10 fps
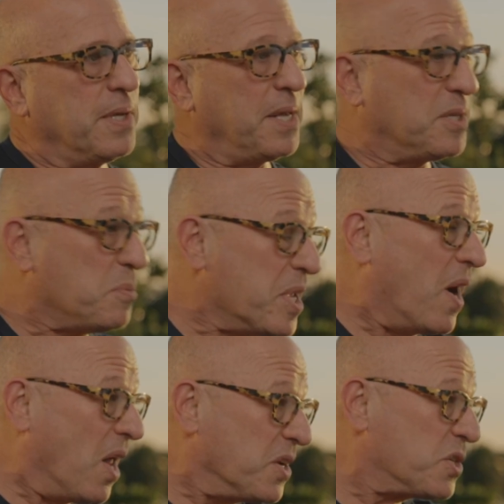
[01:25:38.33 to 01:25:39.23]
and to be
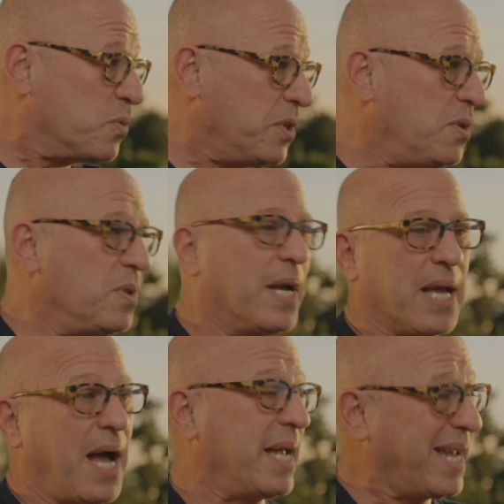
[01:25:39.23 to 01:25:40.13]
honest with you,
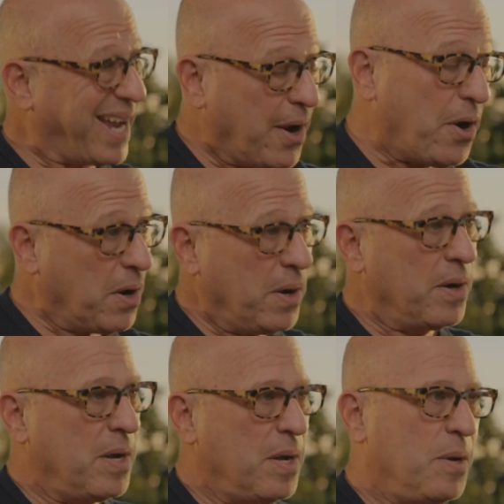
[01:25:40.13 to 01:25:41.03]
like, I care,
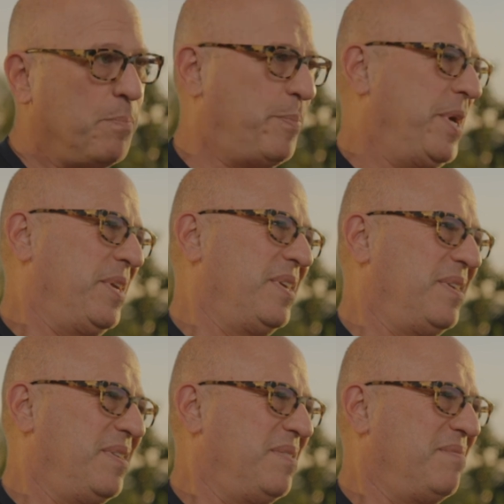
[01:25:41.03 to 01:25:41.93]
but
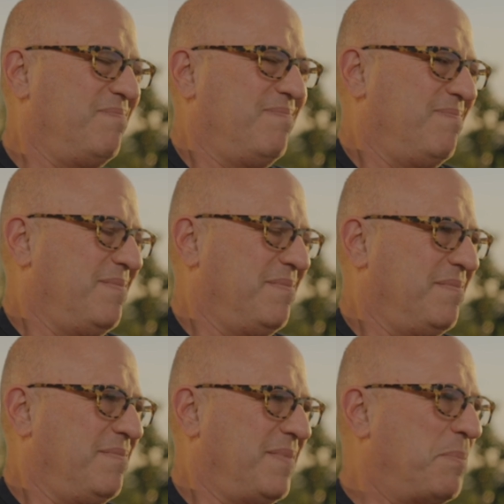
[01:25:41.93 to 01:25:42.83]

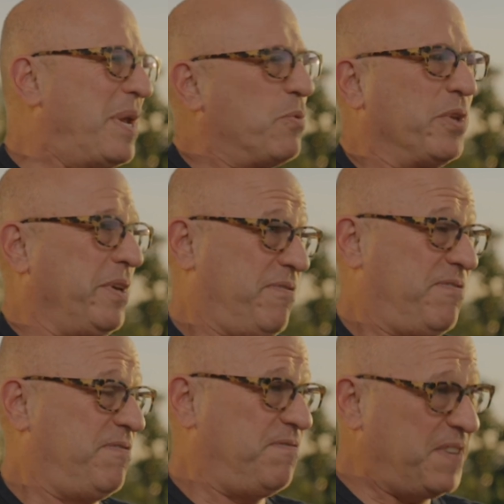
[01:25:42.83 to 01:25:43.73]
I'm not really
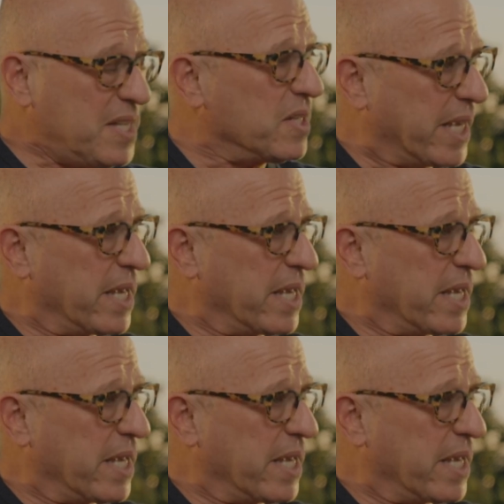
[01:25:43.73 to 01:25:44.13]
feeling